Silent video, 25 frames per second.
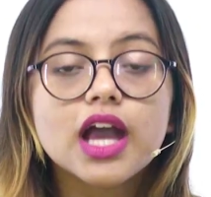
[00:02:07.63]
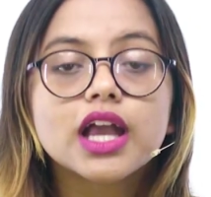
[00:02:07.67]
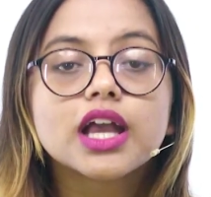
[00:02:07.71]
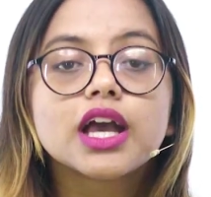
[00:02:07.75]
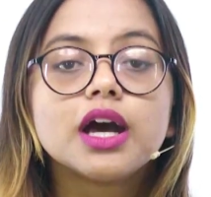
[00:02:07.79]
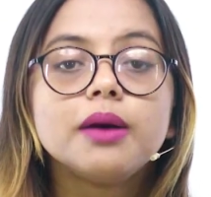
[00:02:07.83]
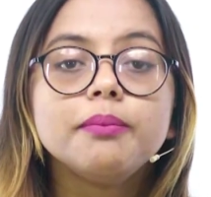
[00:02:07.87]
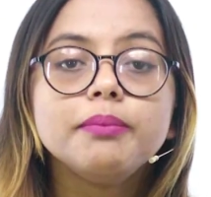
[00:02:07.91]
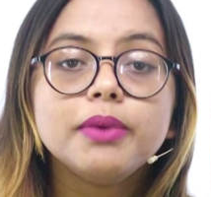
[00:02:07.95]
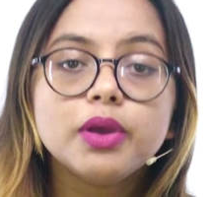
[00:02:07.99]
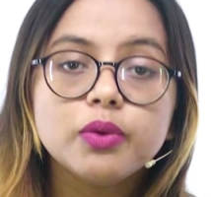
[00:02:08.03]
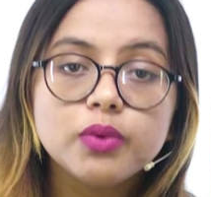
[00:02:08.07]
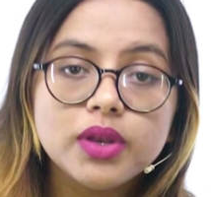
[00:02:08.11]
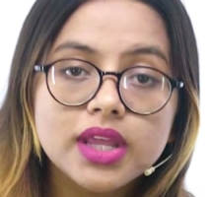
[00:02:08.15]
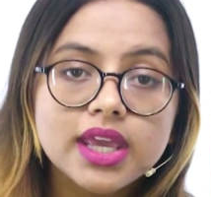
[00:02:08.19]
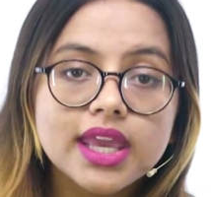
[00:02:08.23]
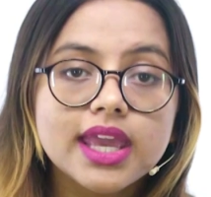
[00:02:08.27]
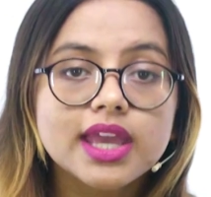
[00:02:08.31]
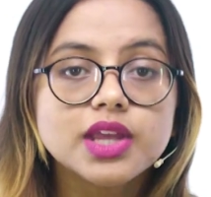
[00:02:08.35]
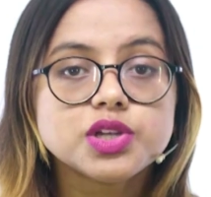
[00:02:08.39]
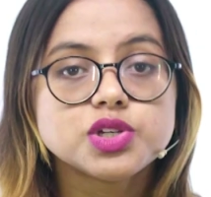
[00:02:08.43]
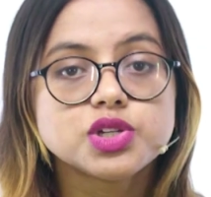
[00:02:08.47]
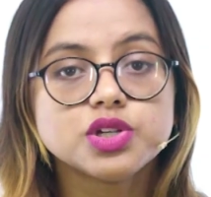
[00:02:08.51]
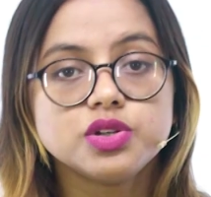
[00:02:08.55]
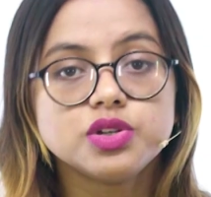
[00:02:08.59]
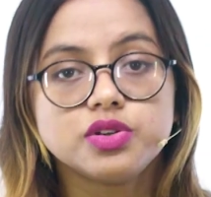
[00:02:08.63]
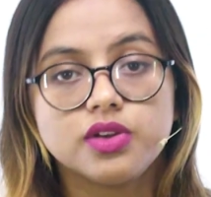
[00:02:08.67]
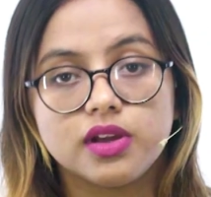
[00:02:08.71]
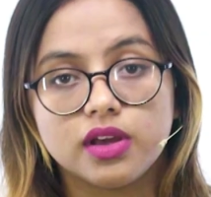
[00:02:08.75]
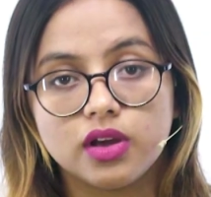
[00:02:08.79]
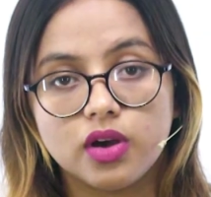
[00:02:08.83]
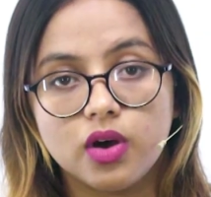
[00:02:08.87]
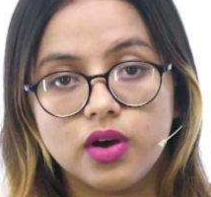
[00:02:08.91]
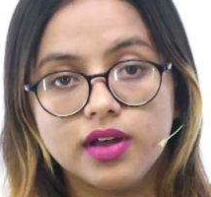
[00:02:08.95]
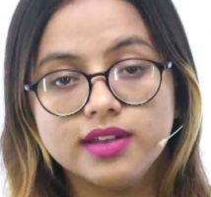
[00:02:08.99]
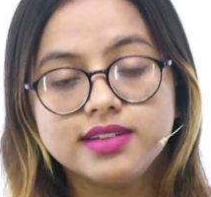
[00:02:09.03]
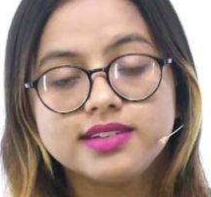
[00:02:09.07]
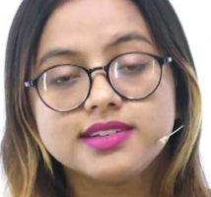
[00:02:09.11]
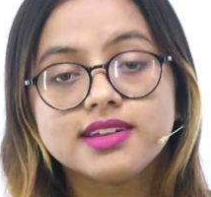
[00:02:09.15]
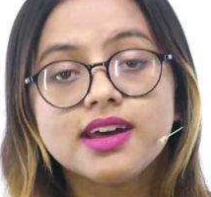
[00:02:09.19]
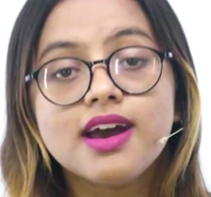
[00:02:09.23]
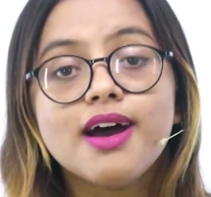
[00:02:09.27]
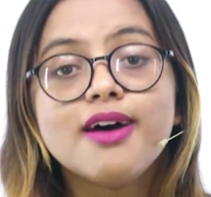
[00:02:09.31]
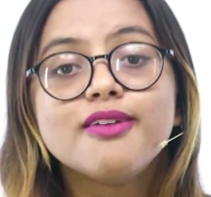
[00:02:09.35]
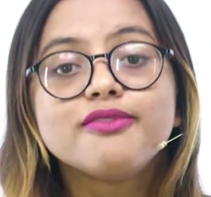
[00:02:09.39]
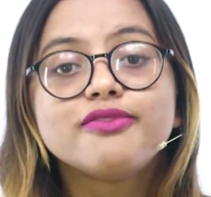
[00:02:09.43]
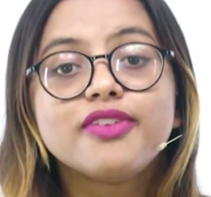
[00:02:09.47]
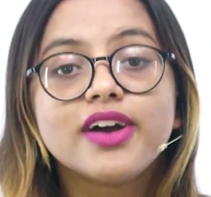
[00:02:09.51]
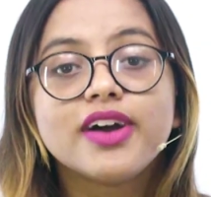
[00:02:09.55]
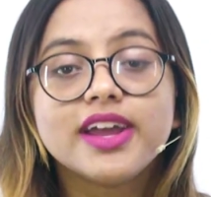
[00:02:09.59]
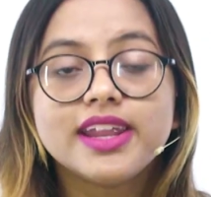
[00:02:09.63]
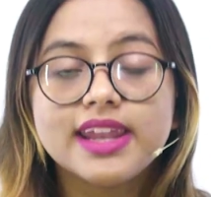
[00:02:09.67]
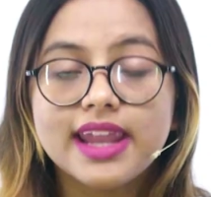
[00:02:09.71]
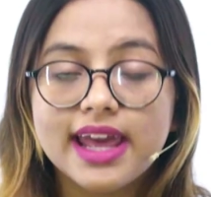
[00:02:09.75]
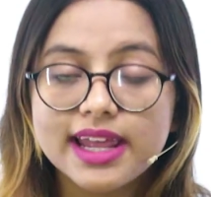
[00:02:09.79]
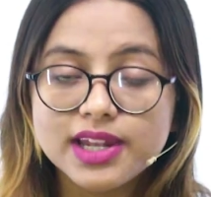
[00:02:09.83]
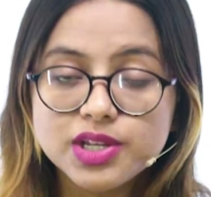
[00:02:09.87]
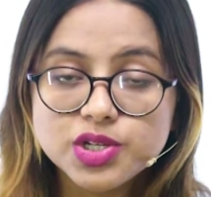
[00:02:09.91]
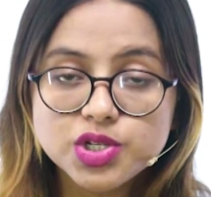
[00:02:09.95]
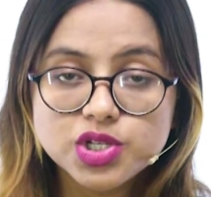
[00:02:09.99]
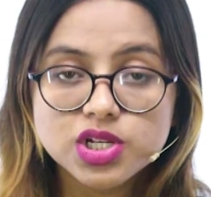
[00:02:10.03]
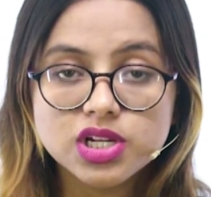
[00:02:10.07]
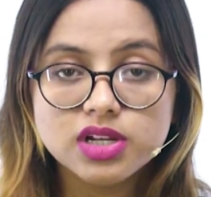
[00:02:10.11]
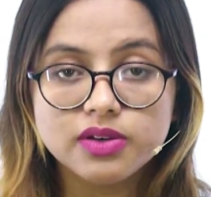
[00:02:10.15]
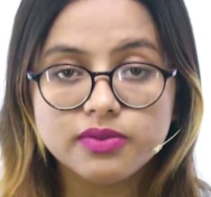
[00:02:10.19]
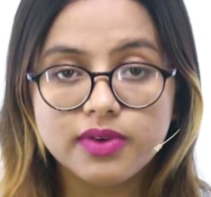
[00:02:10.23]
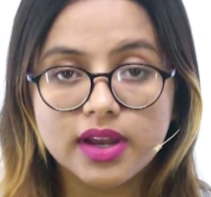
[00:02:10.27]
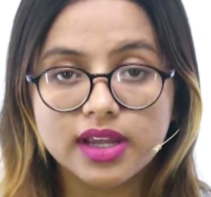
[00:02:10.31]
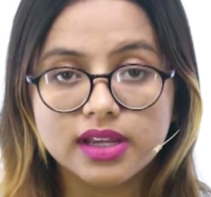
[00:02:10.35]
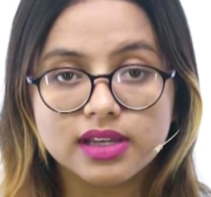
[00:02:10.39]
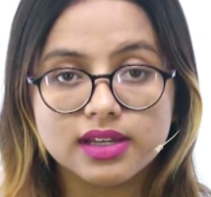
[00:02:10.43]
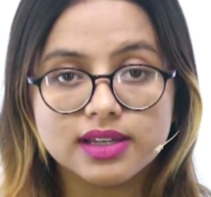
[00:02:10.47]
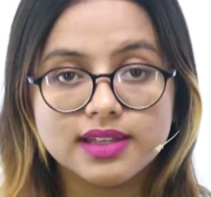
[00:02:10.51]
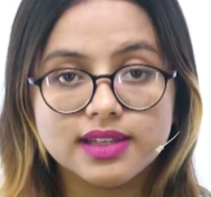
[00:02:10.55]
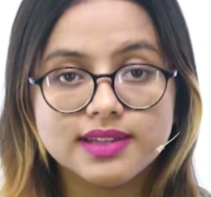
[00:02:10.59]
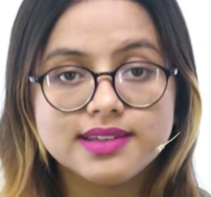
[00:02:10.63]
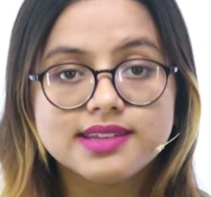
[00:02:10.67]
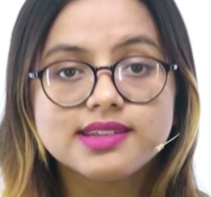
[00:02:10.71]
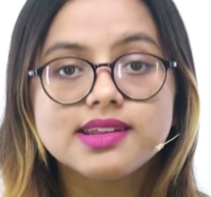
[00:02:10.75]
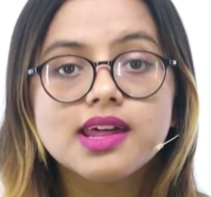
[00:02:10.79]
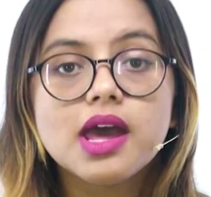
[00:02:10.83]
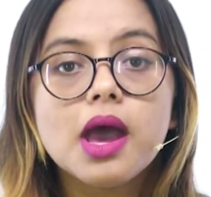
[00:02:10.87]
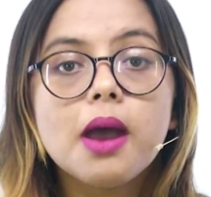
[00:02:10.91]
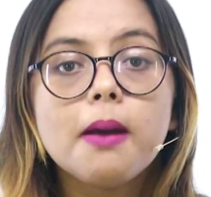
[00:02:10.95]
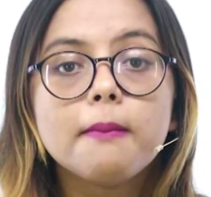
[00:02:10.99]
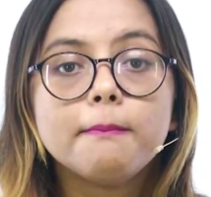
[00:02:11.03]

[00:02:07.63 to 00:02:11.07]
communication records, financial records,